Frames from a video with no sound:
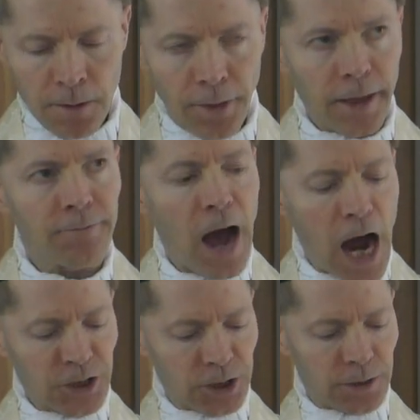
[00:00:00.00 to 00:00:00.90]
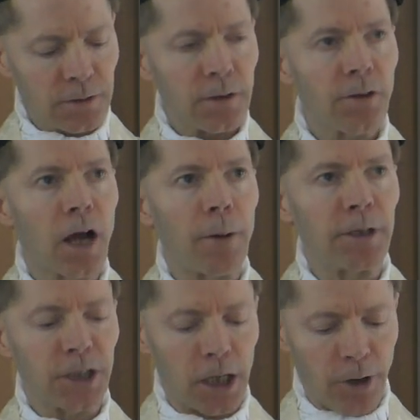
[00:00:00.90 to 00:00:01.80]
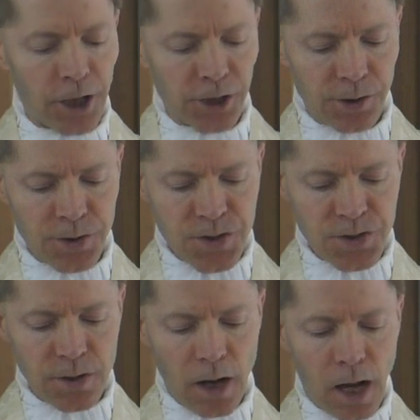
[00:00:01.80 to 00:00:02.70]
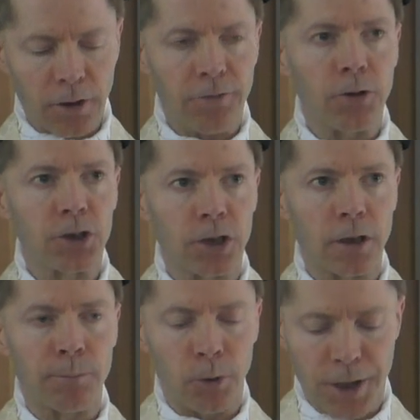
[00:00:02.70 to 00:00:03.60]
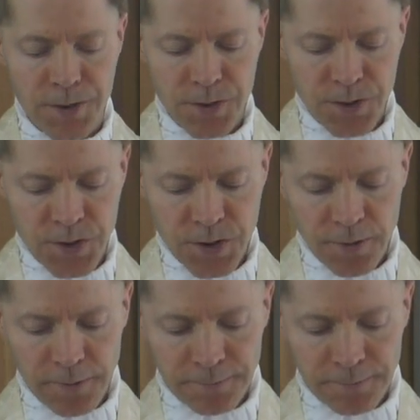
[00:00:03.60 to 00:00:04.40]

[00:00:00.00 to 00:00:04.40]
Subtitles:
They can fashion the coming generations and the future priests.